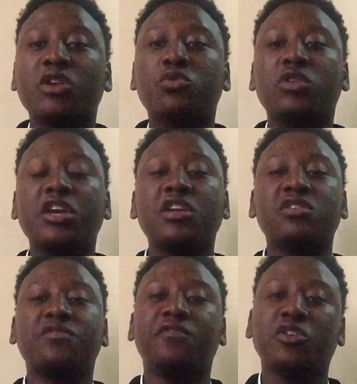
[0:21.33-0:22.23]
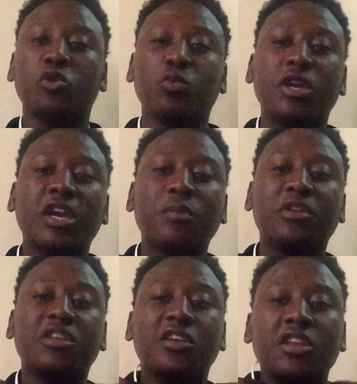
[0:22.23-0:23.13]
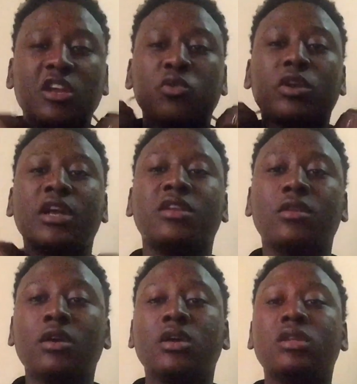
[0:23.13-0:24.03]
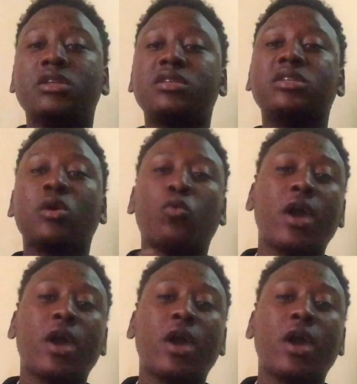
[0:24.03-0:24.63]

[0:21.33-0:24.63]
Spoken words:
and today in this video we're gonna be taking a look at this